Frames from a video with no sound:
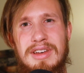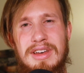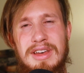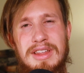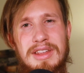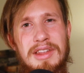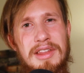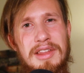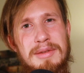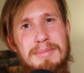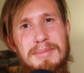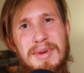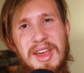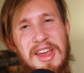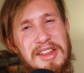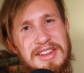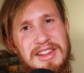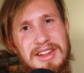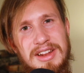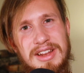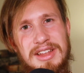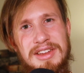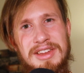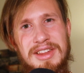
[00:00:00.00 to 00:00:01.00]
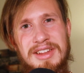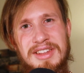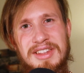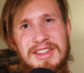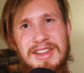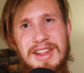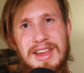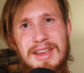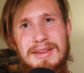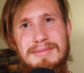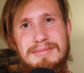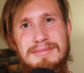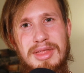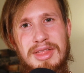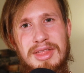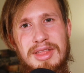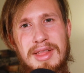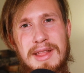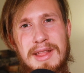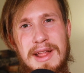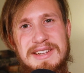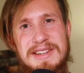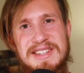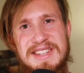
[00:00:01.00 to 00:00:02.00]
It's basically the same
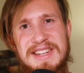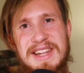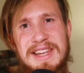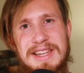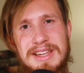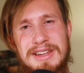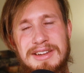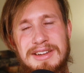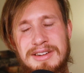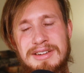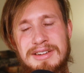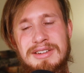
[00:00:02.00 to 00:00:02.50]
saying.